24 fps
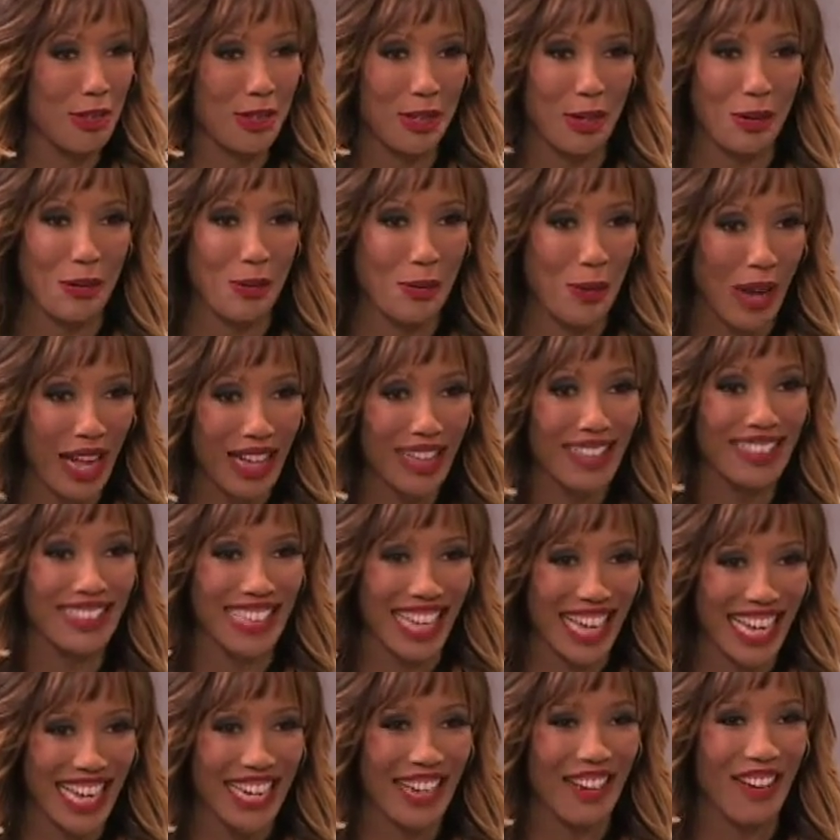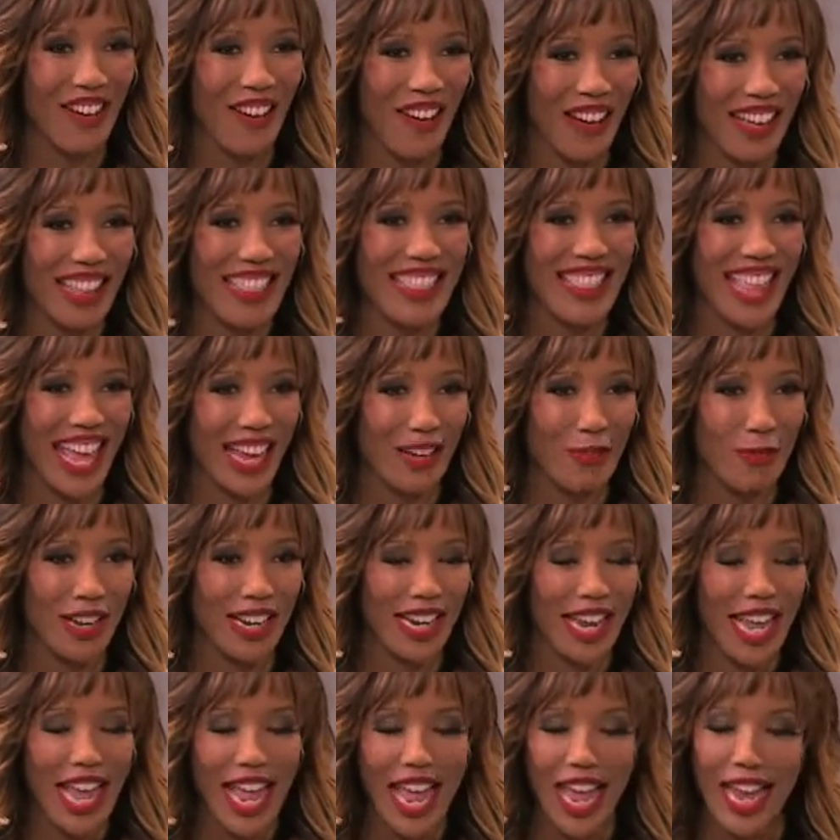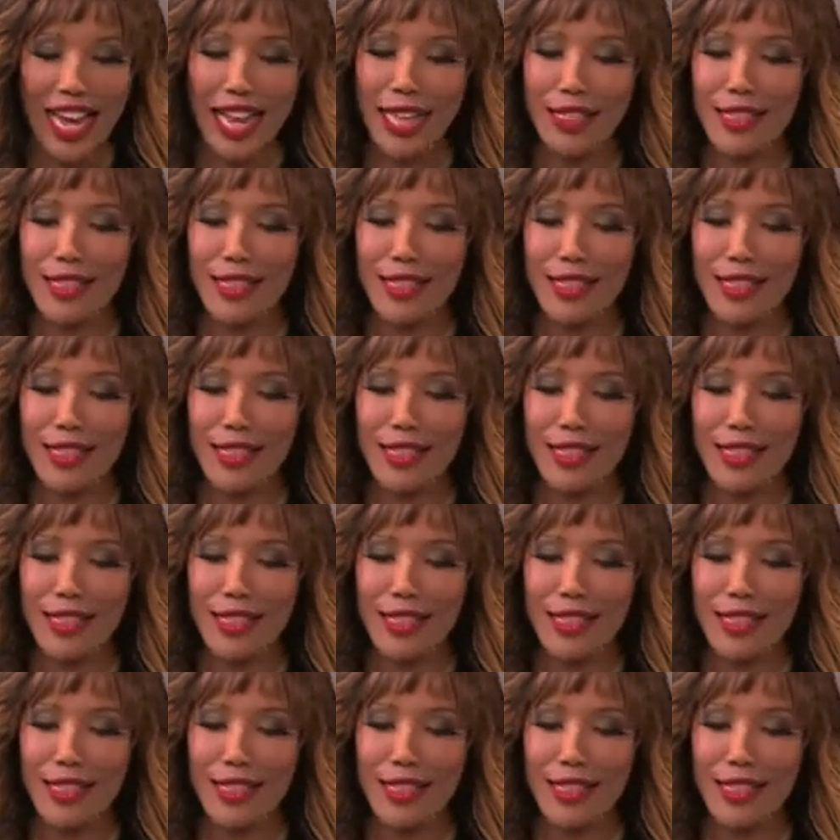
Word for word: So well done on that one. Thanks.